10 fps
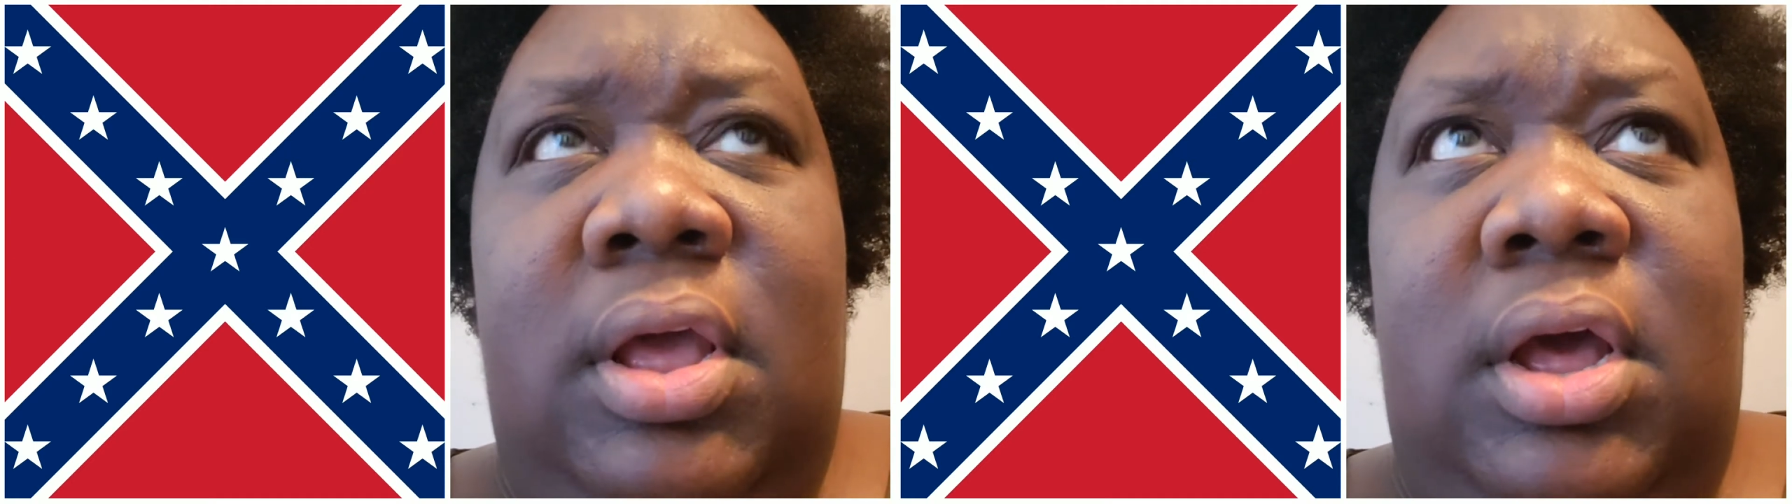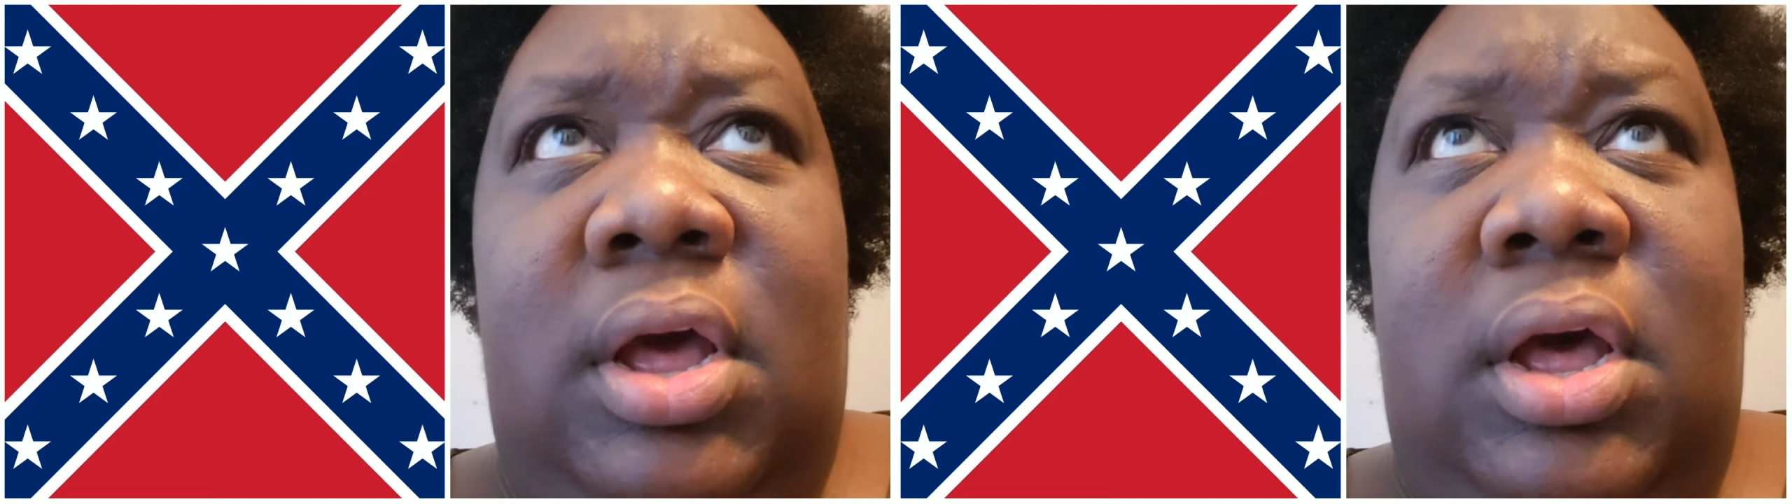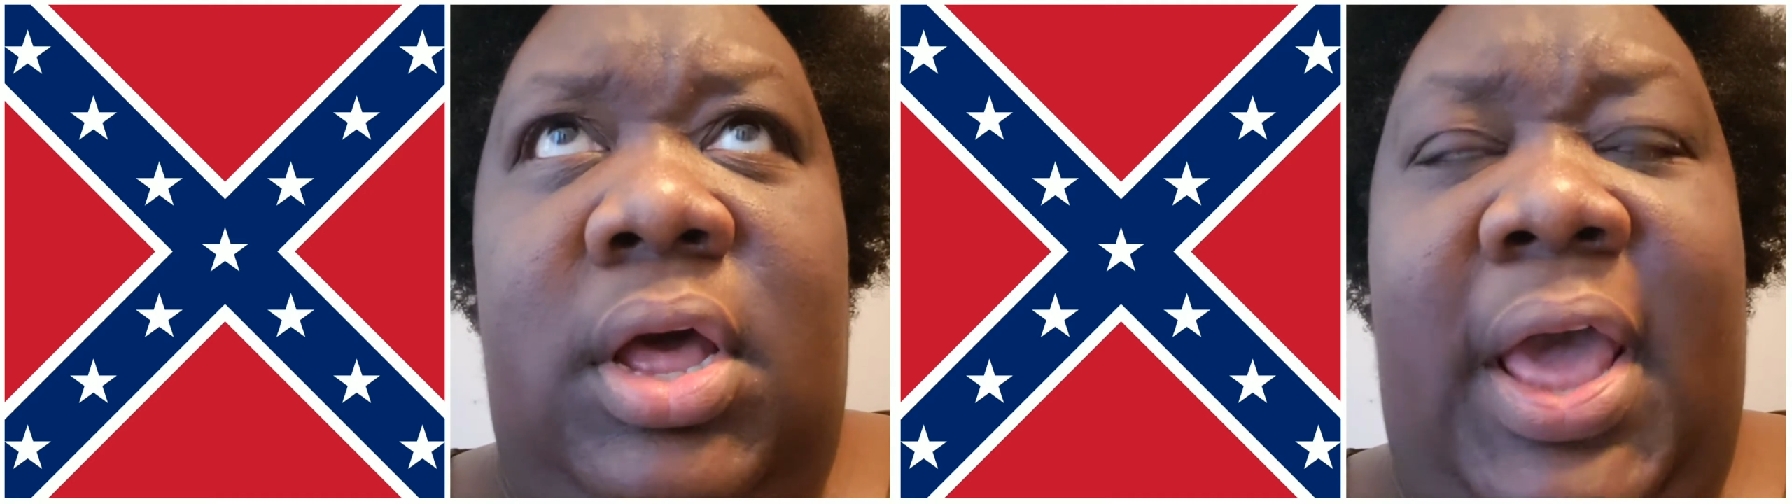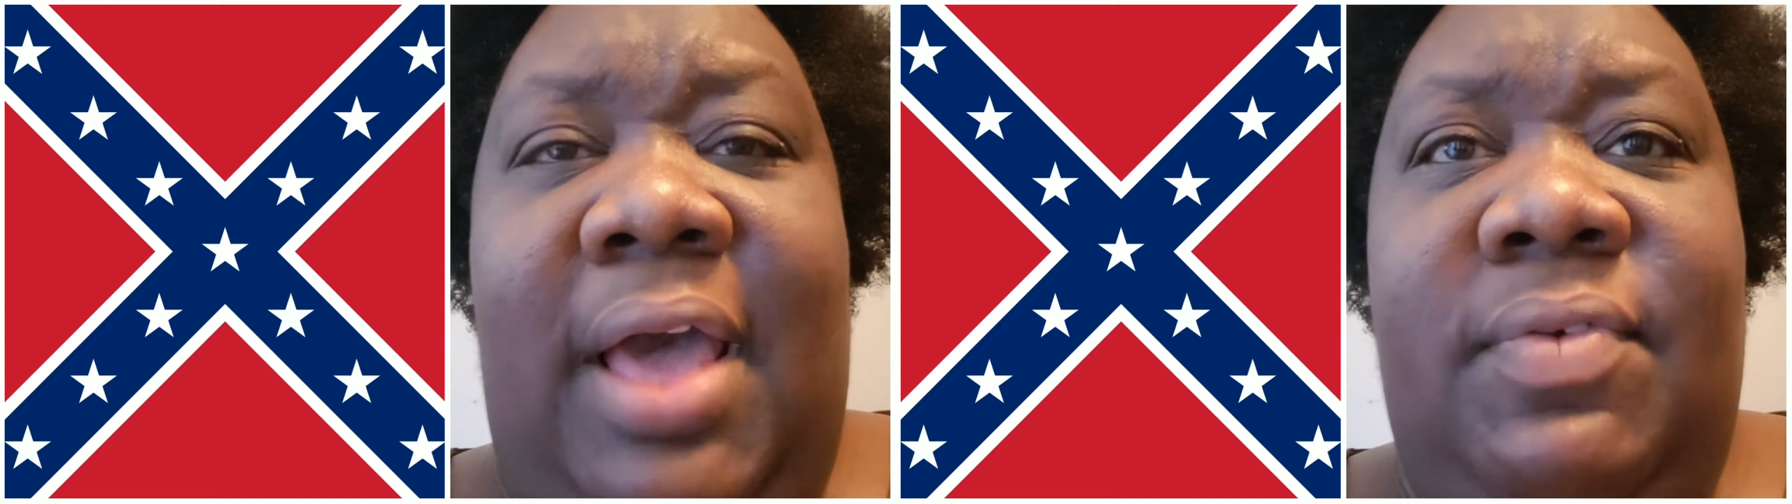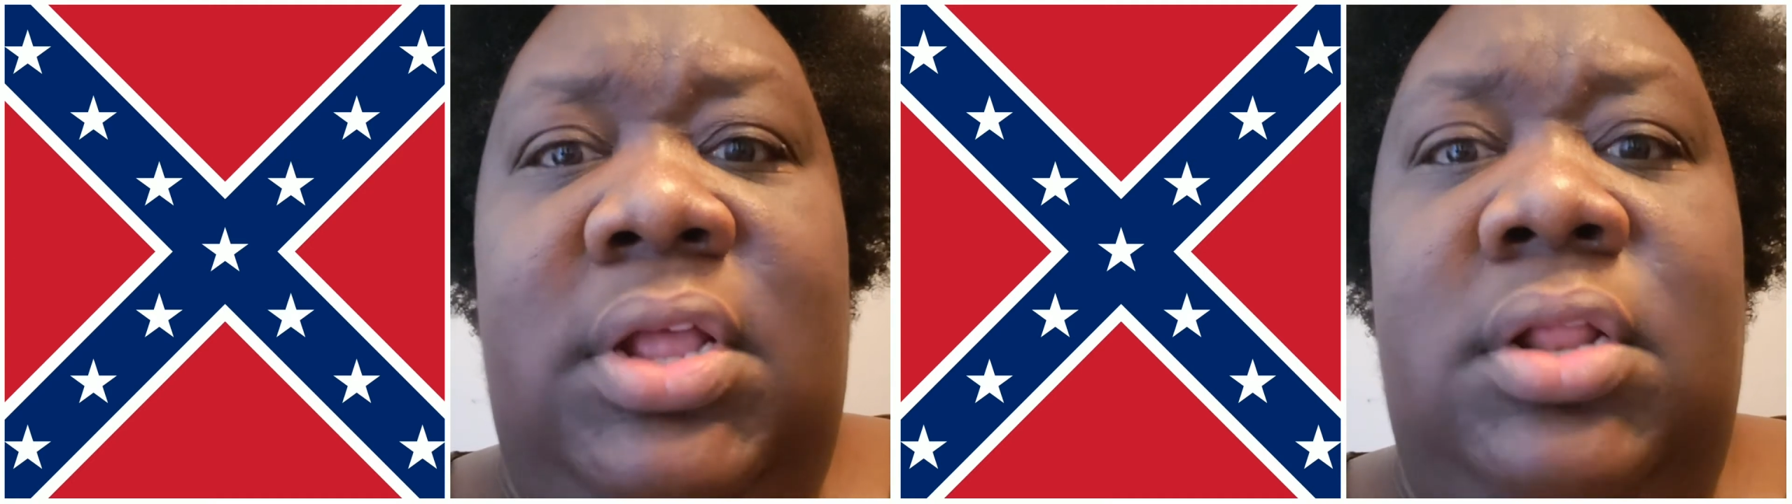
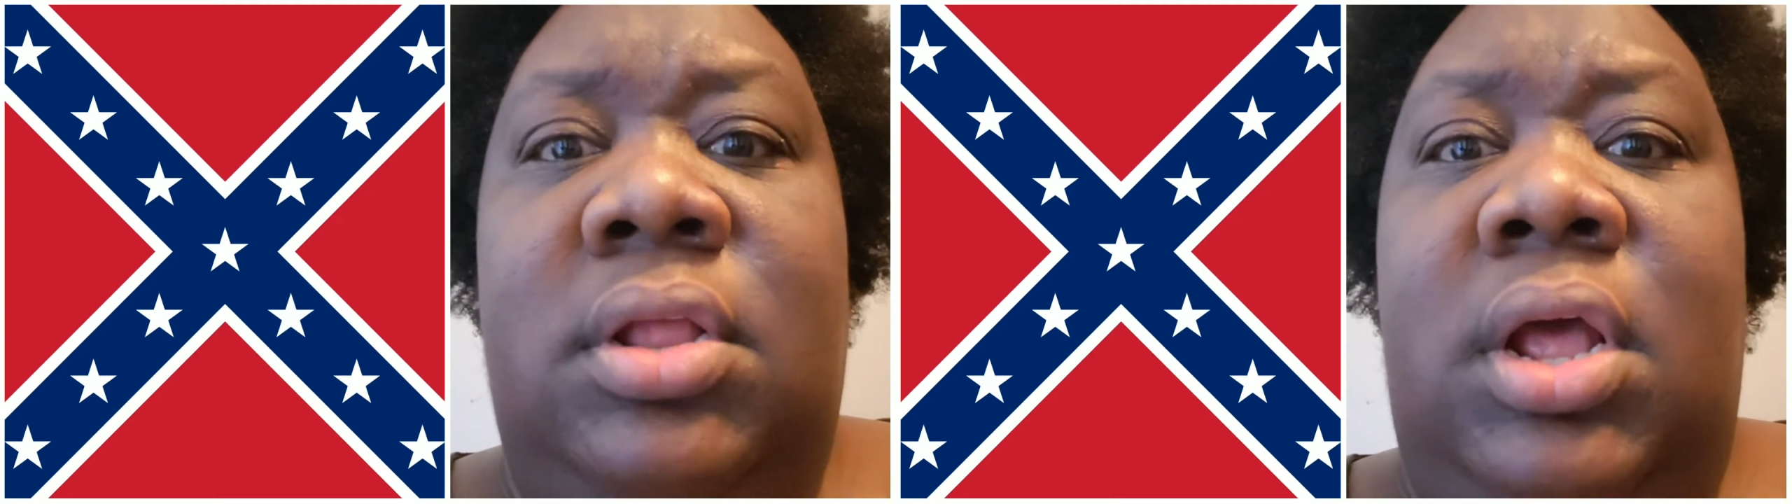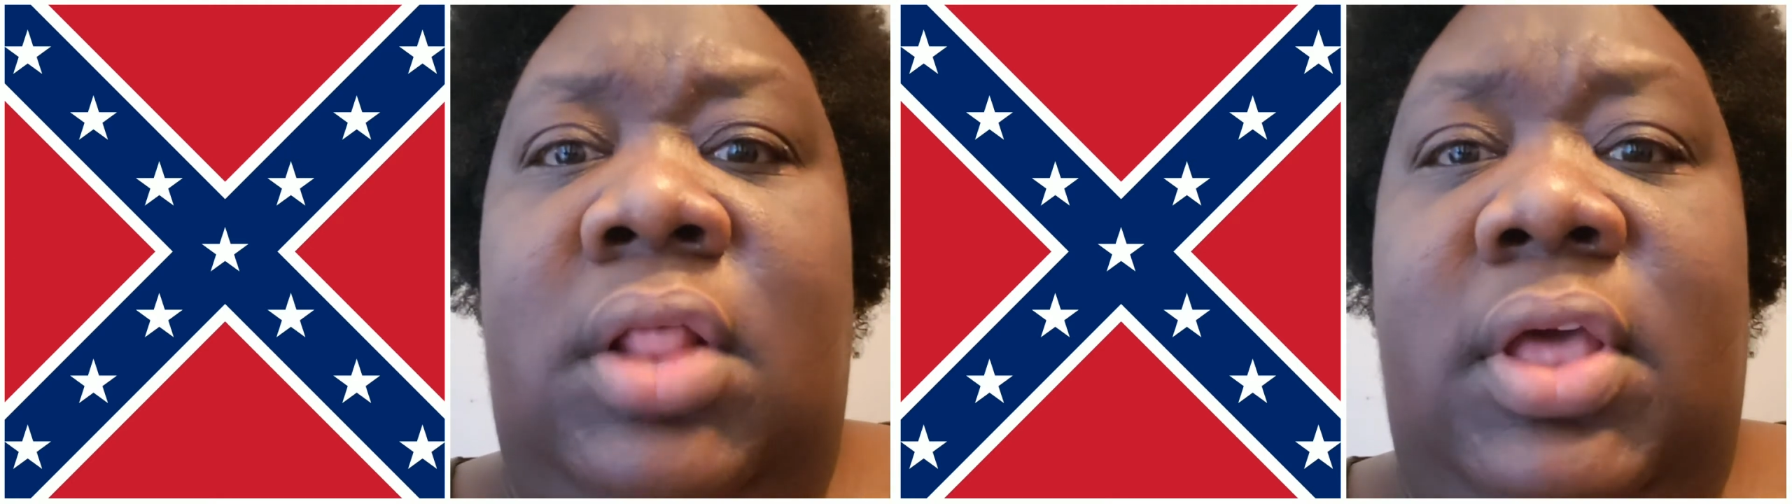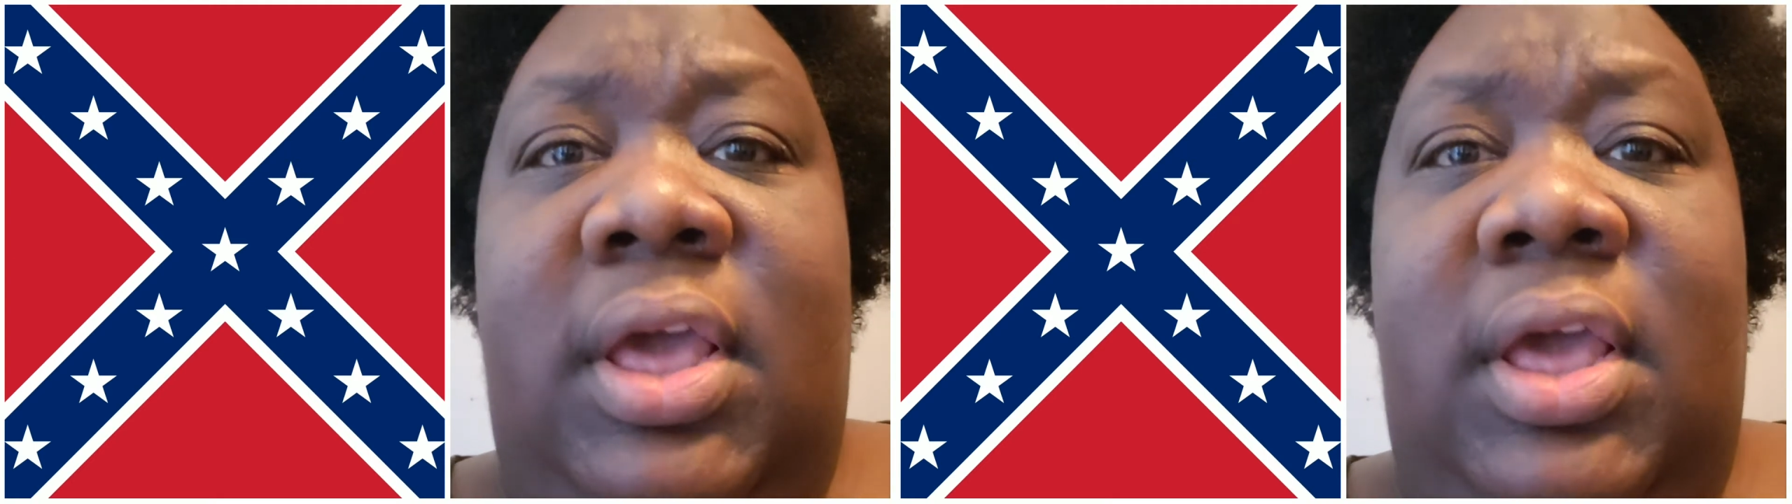having the